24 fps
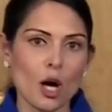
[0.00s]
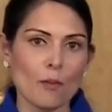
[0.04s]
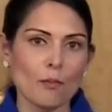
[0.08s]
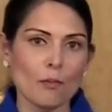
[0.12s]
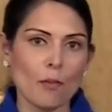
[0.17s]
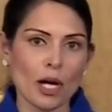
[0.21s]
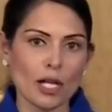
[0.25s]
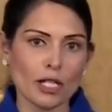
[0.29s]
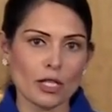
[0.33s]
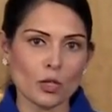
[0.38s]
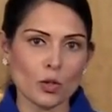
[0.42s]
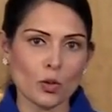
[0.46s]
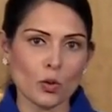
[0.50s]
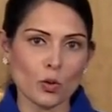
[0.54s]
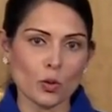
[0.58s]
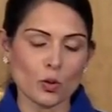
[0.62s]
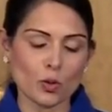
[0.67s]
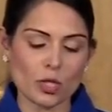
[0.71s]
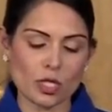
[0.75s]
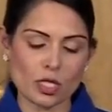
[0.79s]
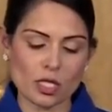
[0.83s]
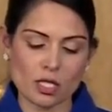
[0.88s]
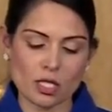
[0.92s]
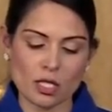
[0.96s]
my
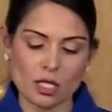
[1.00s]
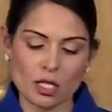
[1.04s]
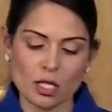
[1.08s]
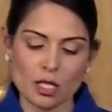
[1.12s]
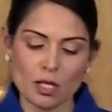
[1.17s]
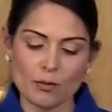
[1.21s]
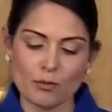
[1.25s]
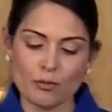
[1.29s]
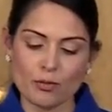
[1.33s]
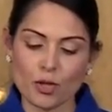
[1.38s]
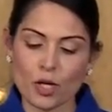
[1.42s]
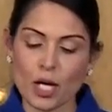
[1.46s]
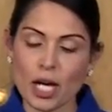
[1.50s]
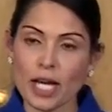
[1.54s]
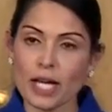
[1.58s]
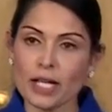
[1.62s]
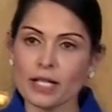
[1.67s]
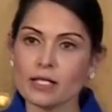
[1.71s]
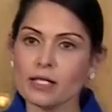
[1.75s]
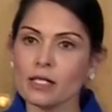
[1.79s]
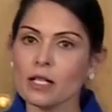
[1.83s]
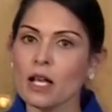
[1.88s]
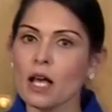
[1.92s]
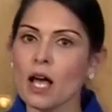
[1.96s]
thoughts,
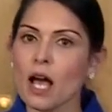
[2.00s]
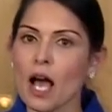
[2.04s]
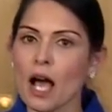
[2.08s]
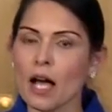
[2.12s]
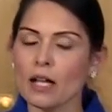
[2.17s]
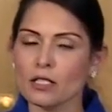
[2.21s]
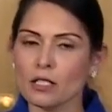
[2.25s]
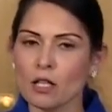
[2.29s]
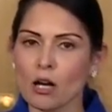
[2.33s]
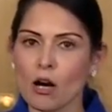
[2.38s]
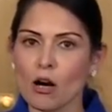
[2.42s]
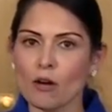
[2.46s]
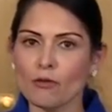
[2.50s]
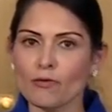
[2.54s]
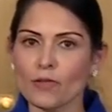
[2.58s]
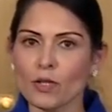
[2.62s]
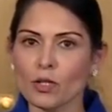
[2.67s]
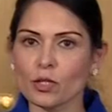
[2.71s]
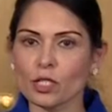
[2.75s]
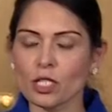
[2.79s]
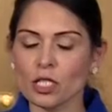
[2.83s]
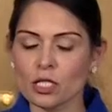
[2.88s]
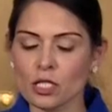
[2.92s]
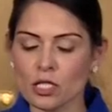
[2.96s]
prayers, and
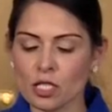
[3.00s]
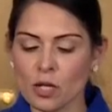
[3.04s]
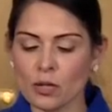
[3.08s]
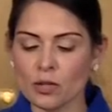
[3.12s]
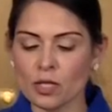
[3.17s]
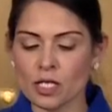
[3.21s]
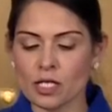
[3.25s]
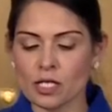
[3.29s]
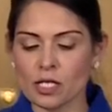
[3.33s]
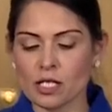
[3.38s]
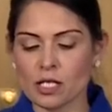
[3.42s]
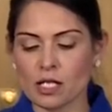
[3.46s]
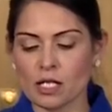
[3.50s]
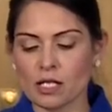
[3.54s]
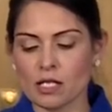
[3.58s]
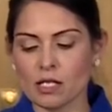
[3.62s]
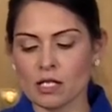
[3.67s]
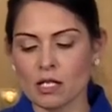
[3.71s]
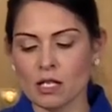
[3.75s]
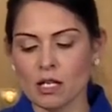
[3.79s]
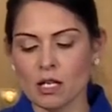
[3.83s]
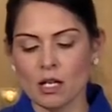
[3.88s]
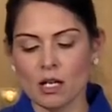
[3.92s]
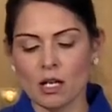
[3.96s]
heartfelt
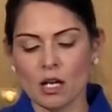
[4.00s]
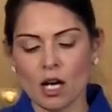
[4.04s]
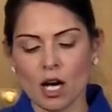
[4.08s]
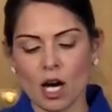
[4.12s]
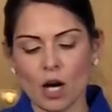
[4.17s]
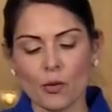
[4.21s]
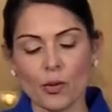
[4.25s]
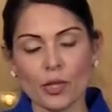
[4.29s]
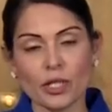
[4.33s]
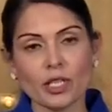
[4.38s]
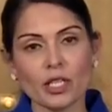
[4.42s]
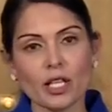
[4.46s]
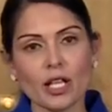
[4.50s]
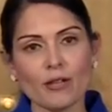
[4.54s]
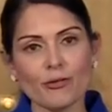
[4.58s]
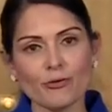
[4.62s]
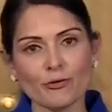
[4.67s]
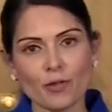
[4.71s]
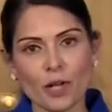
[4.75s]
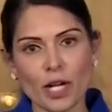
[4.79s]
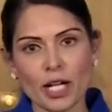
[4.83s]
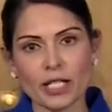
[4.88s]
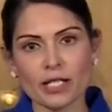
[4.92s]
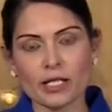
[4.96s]
condolences are with their
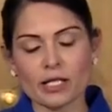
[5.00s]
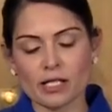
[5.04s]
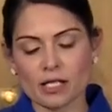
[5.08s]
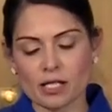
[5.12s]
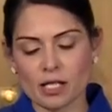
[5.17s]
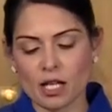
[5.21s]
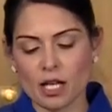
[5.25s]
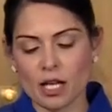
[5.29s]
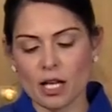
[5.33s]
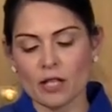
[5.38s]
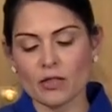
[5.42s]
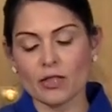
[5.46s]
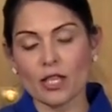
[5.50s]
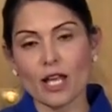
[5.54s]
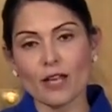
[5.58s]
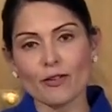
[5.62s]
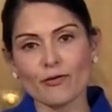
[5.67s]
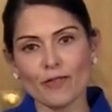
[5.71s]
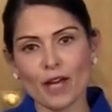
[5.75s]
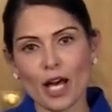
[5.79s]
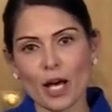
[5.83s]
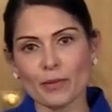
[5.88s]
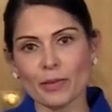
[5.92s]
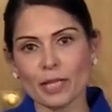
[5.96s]
friends, their
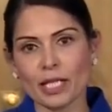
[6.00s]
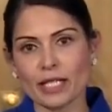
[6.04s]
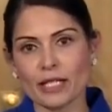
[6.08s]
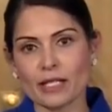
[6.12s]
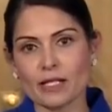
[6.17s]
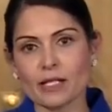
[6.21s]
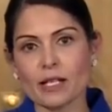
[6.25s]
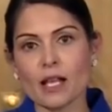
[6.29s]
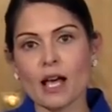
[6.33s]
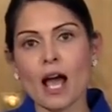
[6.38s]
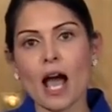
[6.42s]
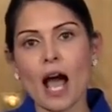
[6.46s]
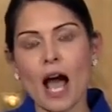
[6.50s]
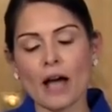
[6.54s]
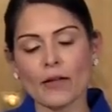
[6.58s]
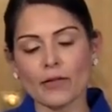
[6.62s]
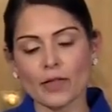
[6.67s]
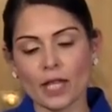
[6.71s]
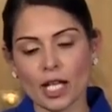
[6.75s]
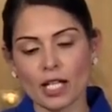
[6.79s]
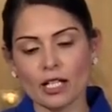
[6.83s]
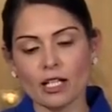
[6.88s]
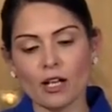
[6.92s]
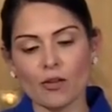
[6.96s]
families, and
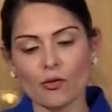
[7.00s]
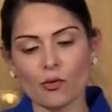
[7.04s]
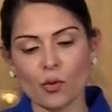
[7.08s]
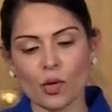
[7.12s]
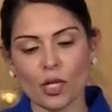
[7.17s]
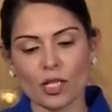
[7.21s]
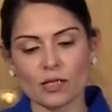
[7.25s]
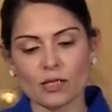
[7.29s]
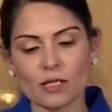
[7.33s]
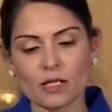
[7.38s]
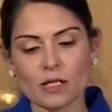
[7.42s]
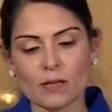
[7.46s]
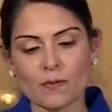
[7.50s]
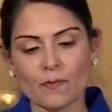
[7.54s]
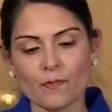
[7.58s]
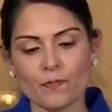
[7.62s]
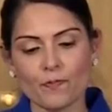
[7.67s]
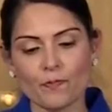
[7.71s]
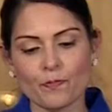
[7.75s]
their loved ones.